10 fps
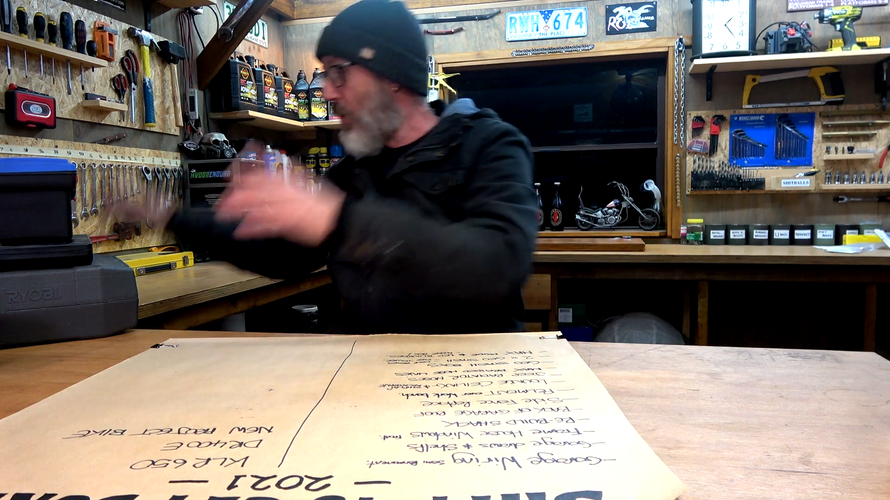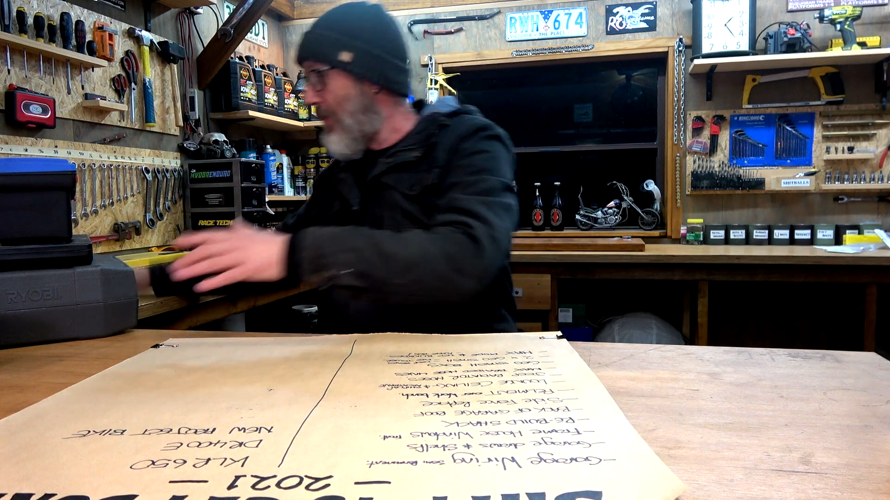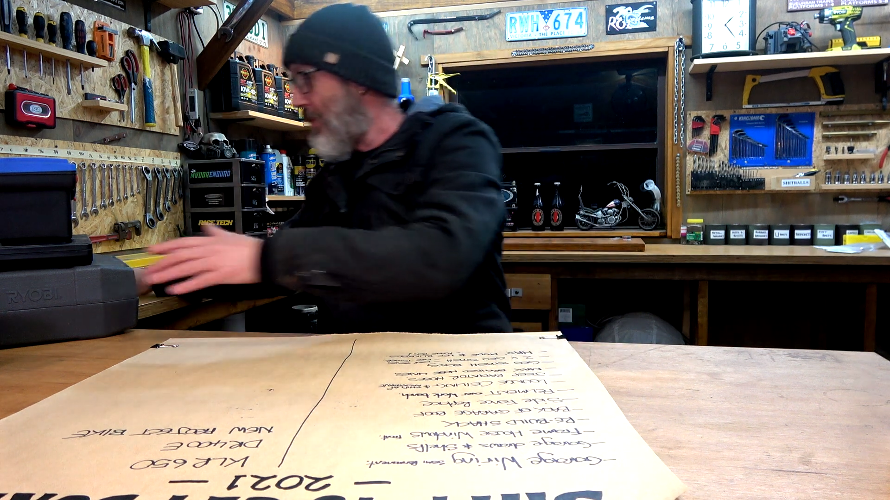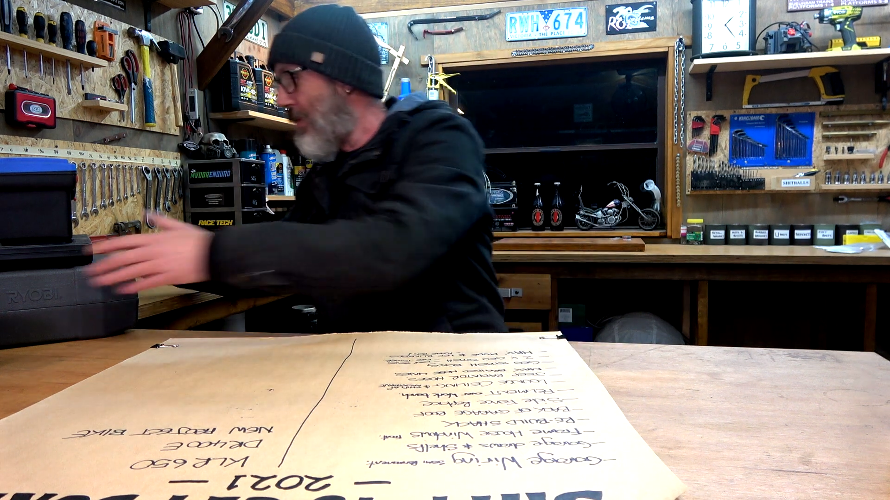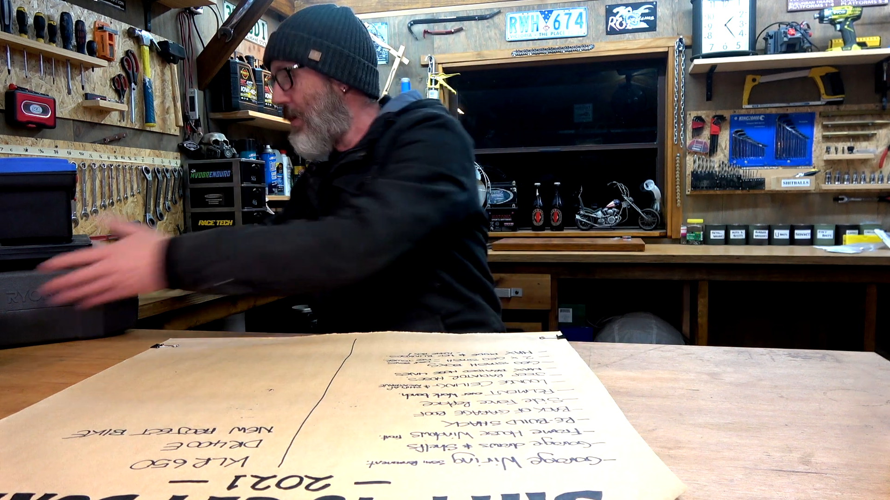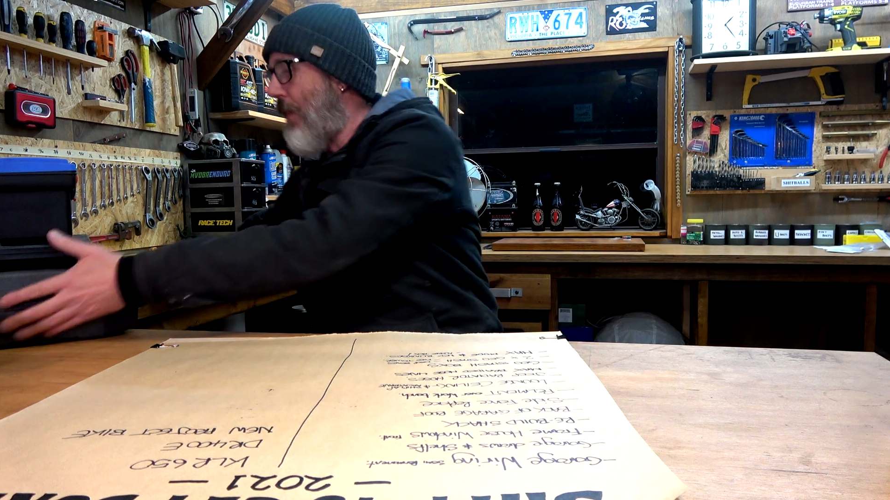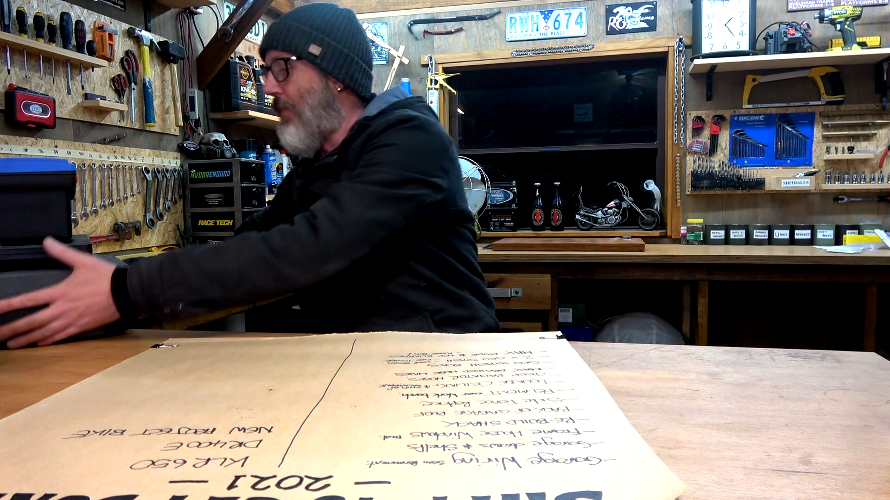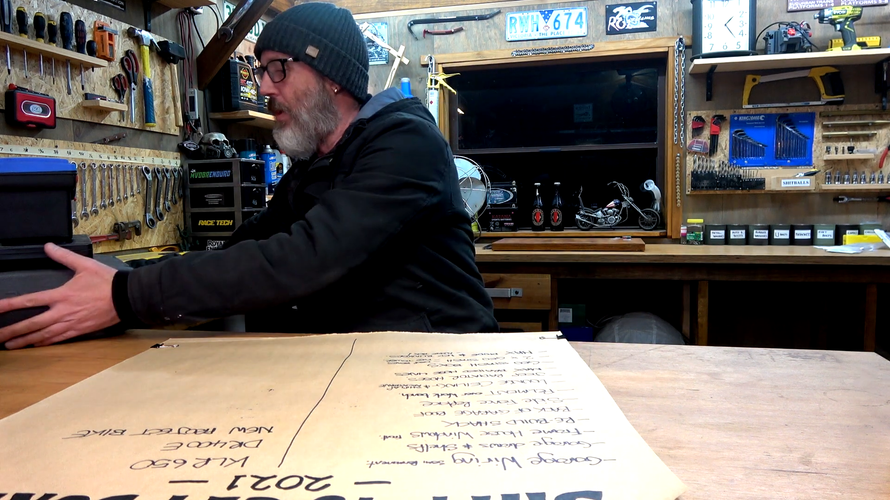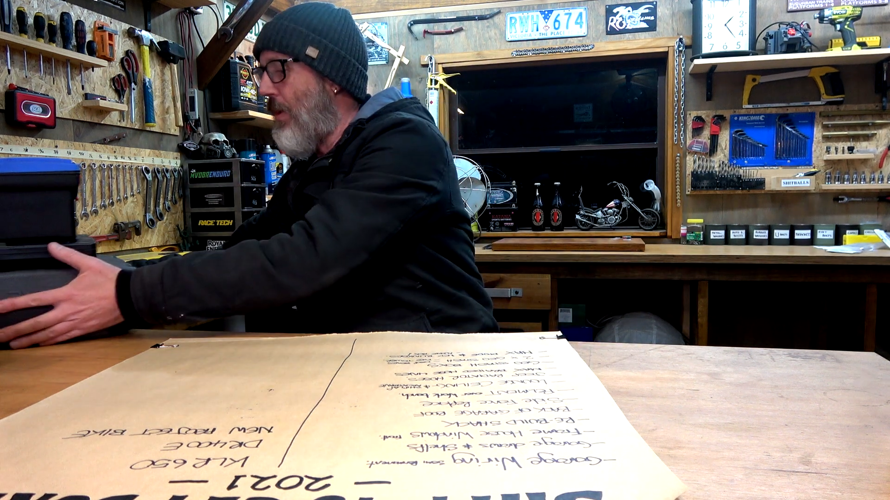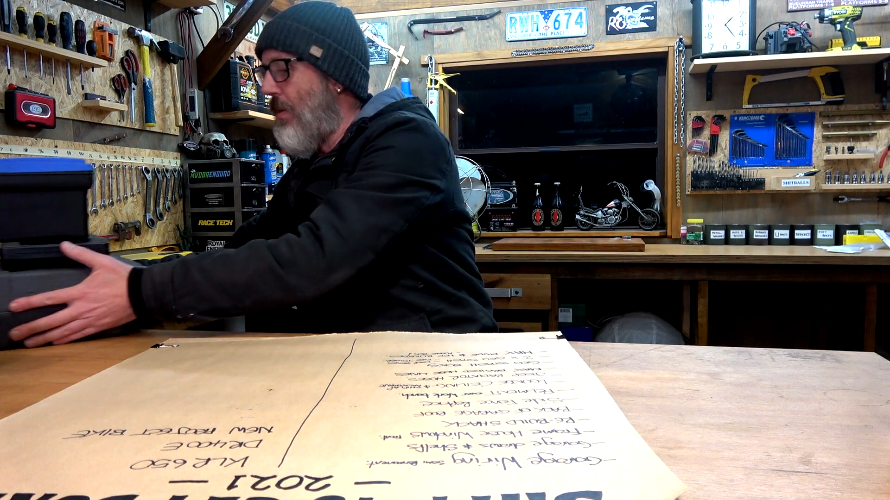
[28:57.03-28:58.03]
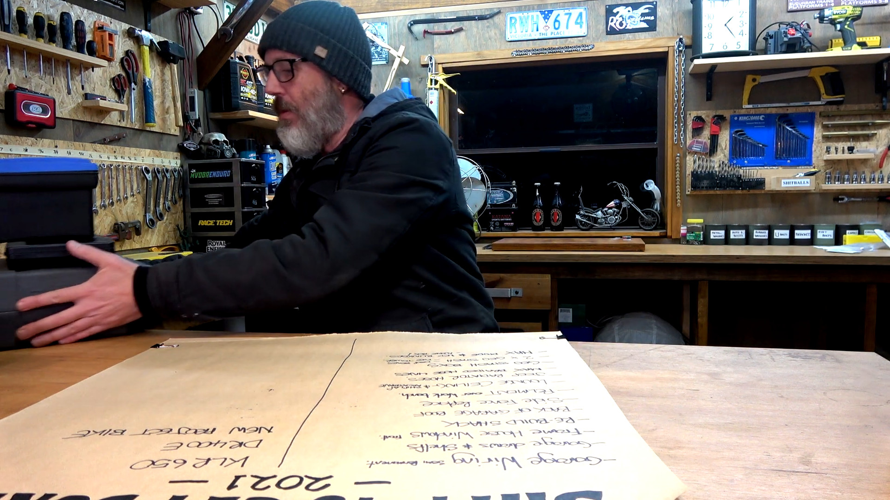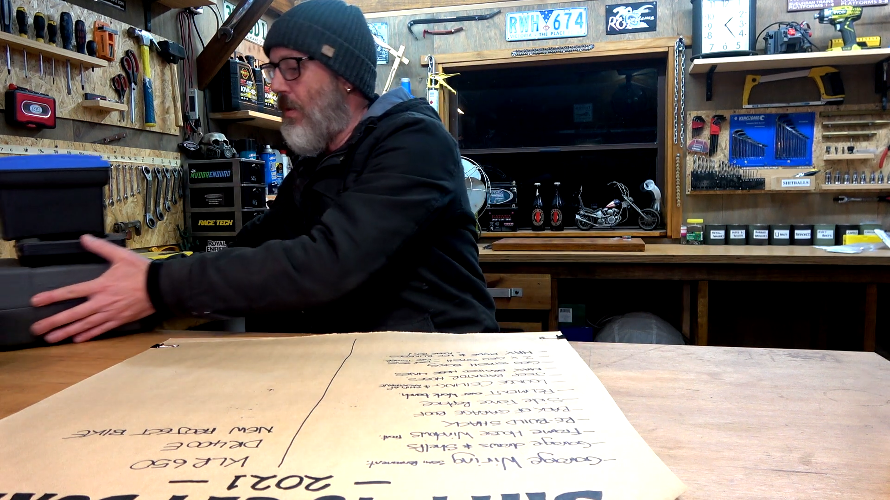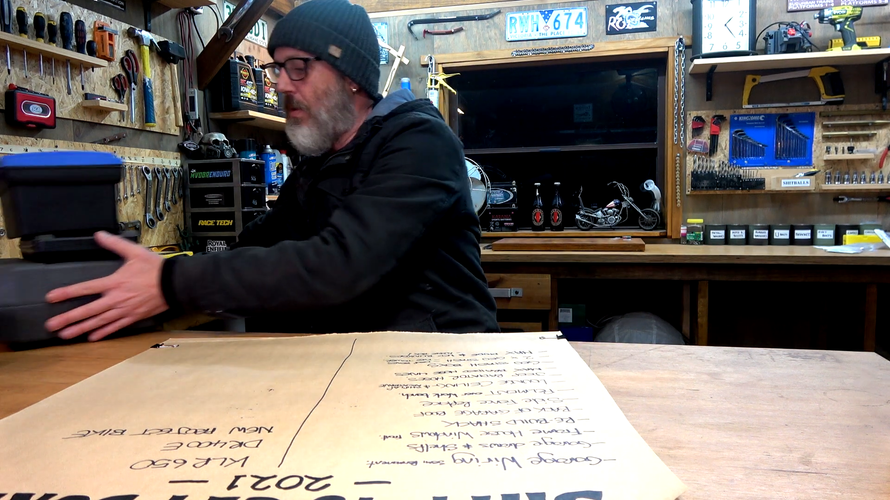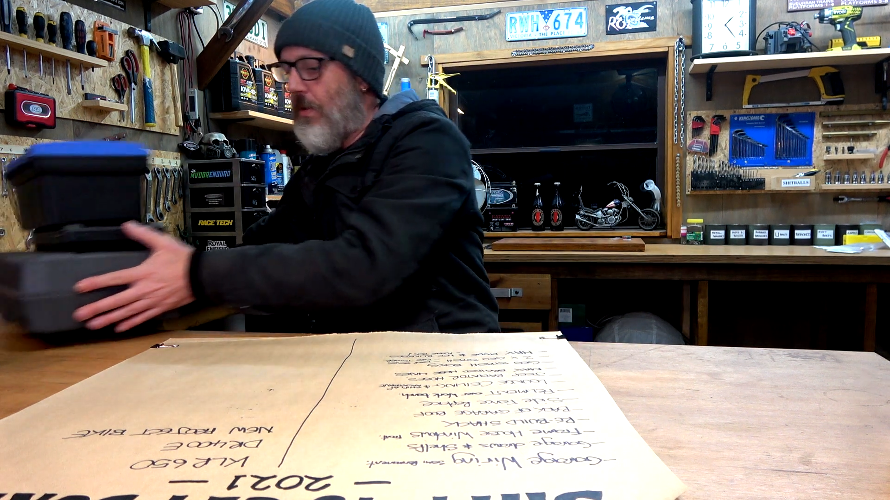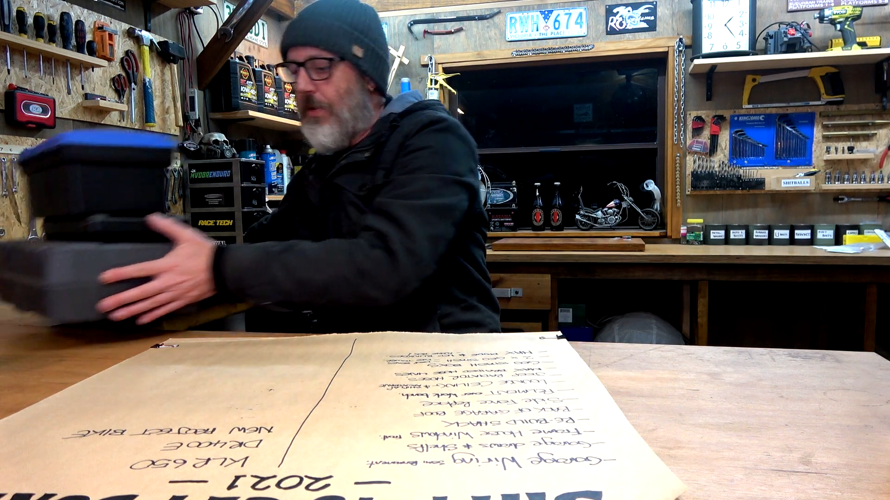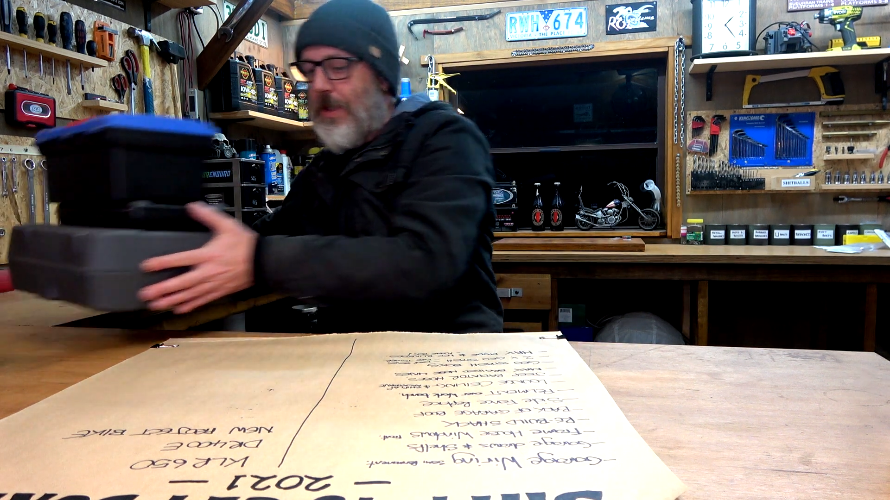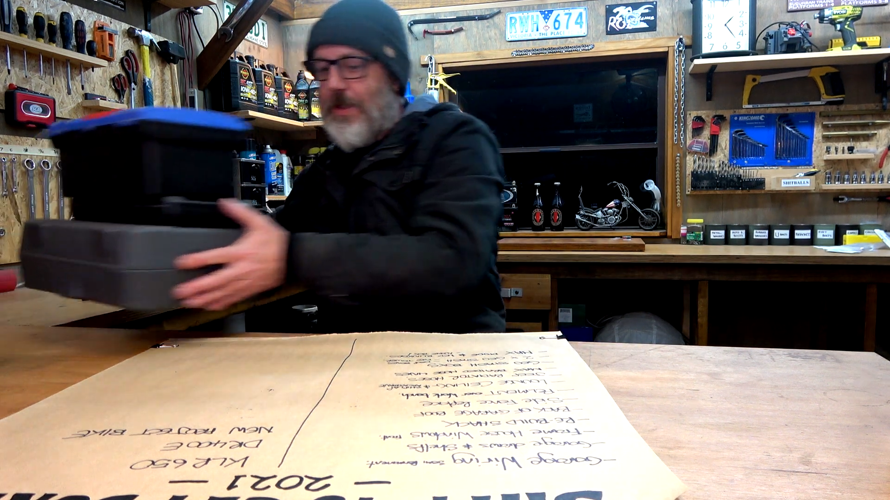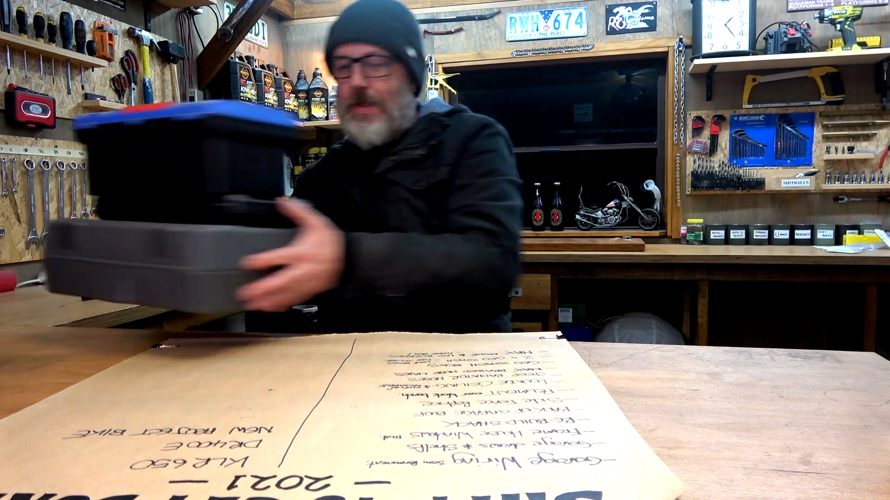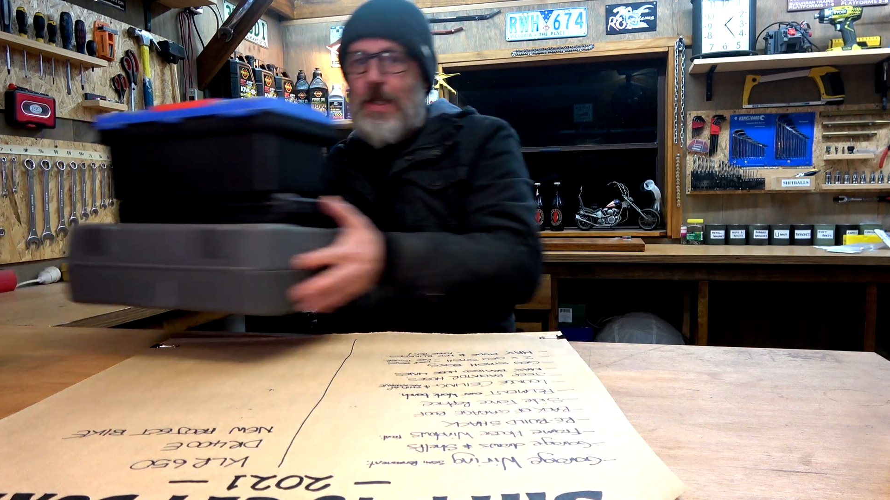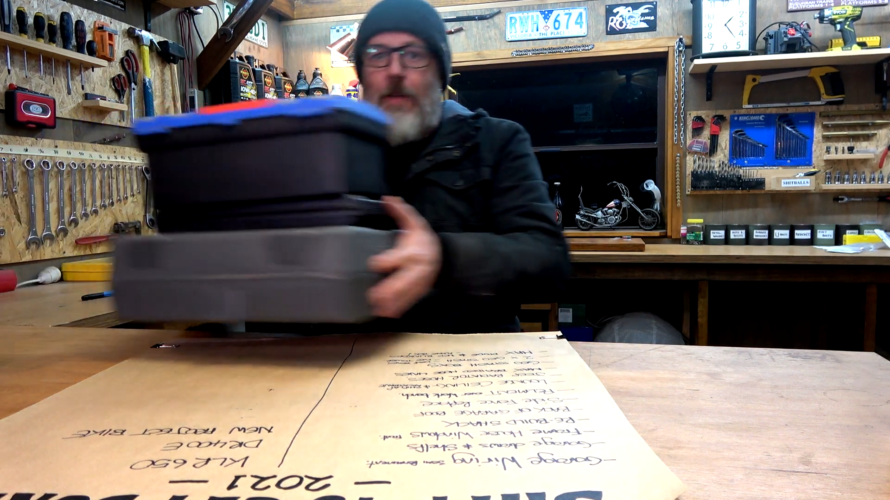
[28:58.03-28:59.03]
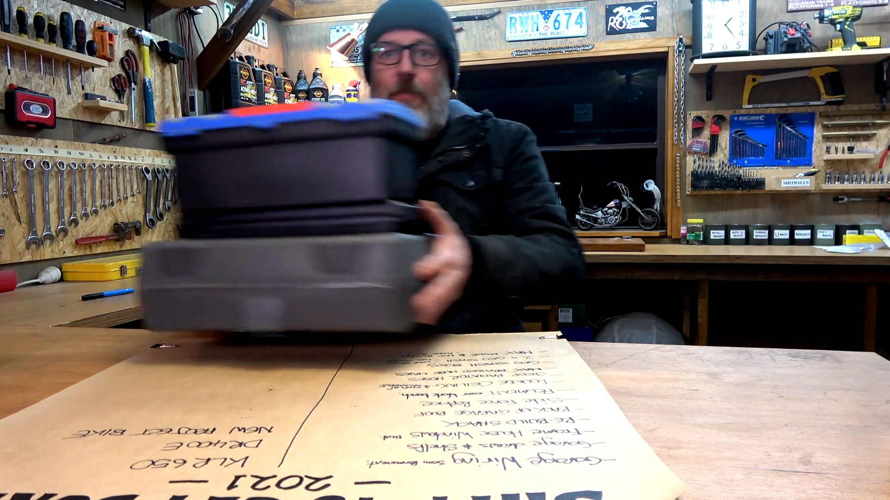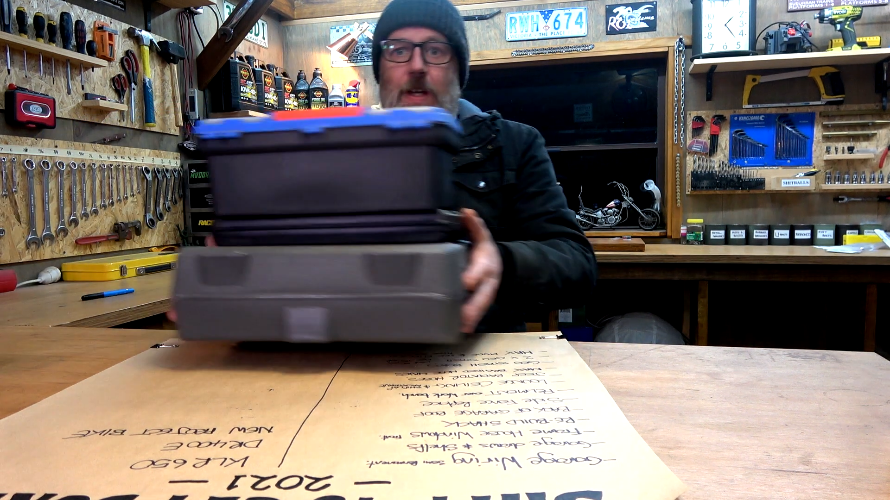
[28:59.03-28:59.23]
got all this stuff